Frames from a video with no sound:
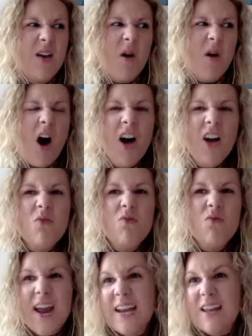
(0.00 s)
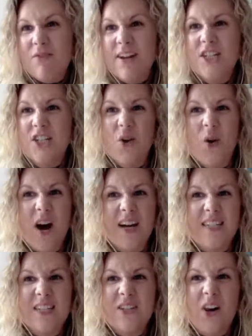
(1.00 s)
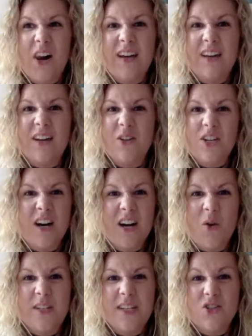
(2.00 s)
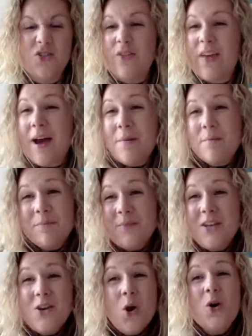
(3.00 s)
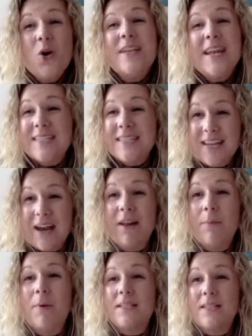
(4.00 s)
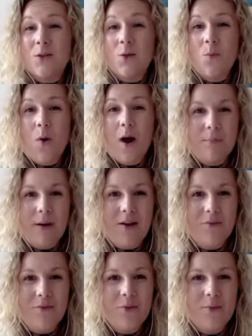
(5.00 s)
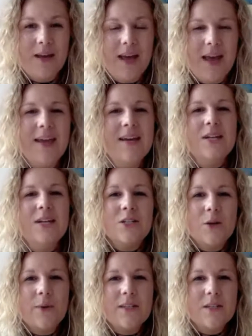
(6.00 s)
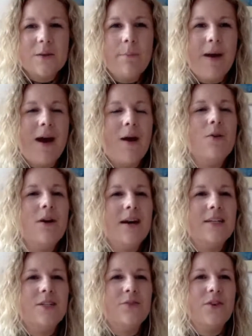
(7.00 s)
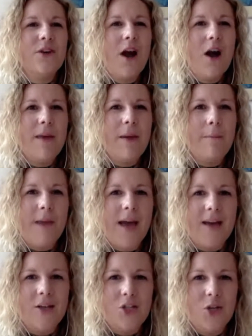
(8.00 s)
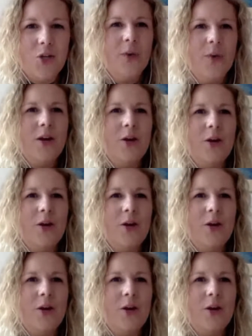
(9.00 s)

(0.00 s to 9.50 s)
Are you really reaching your ideal client and your target audience through that? Not necessarily, because it's a wide platform, okay? So it's about kind of coming back to,